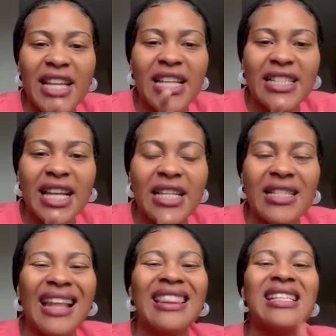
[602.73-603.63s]
and
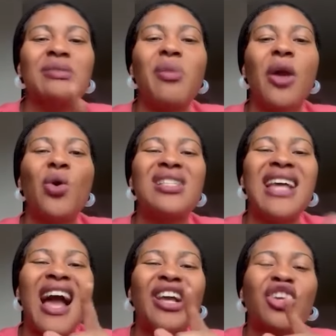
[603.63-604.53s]
center, this man was
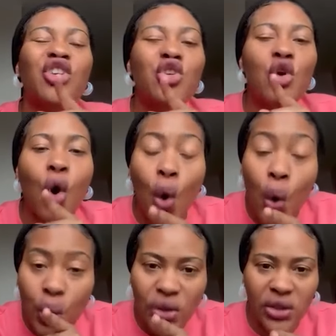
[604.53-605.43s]

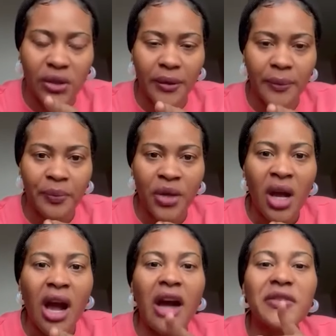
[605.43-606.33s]
accused
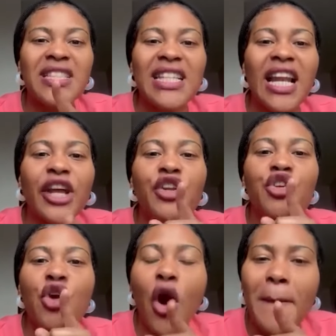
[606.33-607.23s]
of stealing
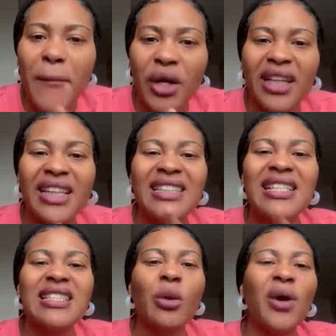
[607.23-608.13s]
your money, the
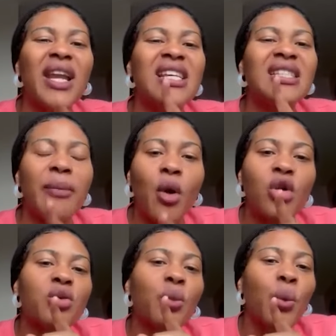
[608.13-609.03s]
things that were said
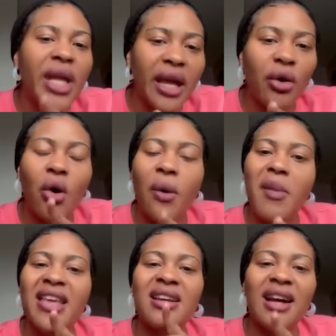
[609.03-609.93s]
about we, and oh
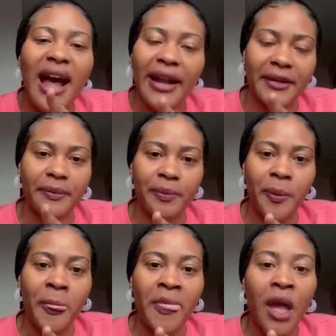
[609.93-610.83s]
my God.
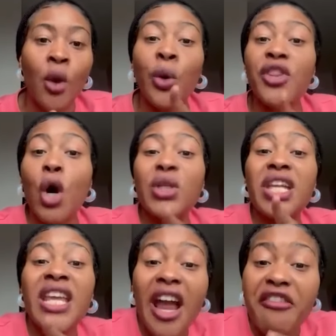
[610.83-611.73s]
Without
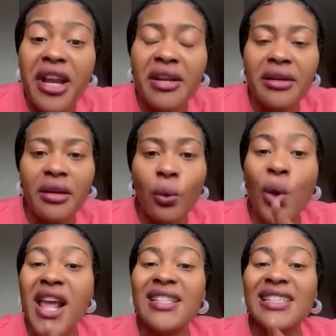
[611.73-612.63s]
hearing
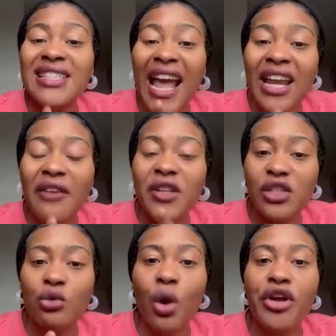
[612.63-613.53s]
when side of the
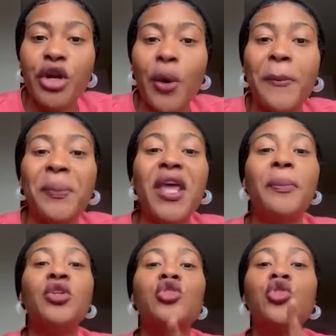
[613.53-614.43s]
story, you know,
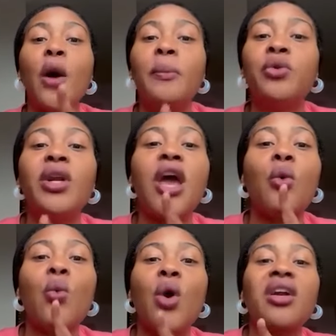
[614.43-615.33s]
people jump to their
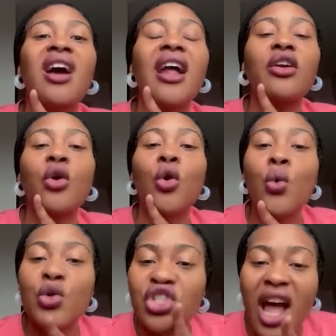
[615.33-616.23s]
own
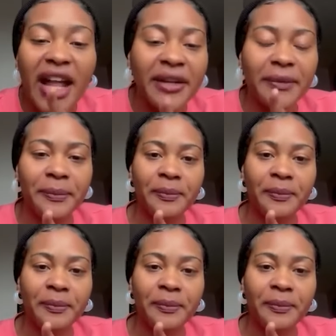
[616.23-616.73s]
conclusion.